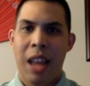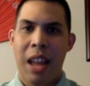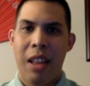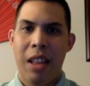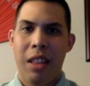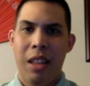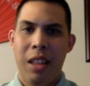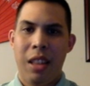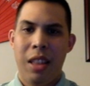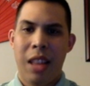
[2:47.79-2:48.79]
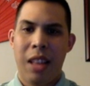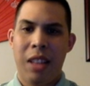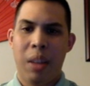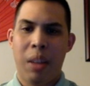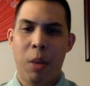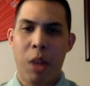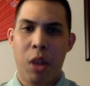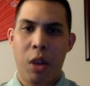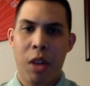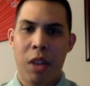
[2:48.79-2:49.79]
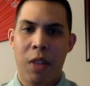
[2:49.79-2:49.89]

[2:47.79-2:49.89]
That September 23rd,